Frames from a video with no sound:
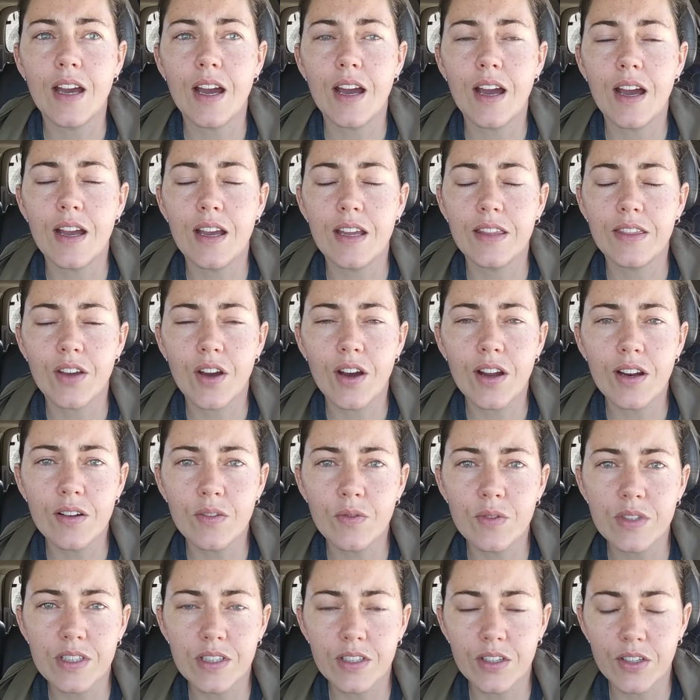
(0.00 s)
I thought it
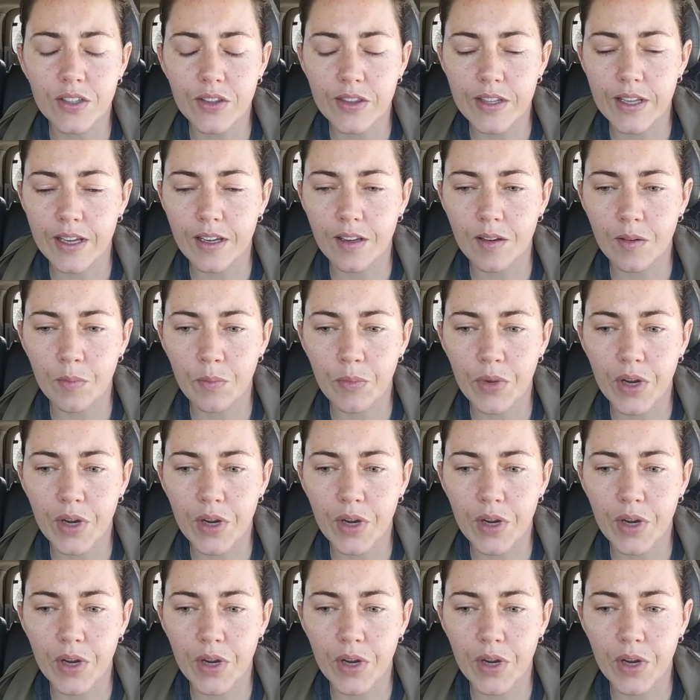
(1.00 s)
was a good thing,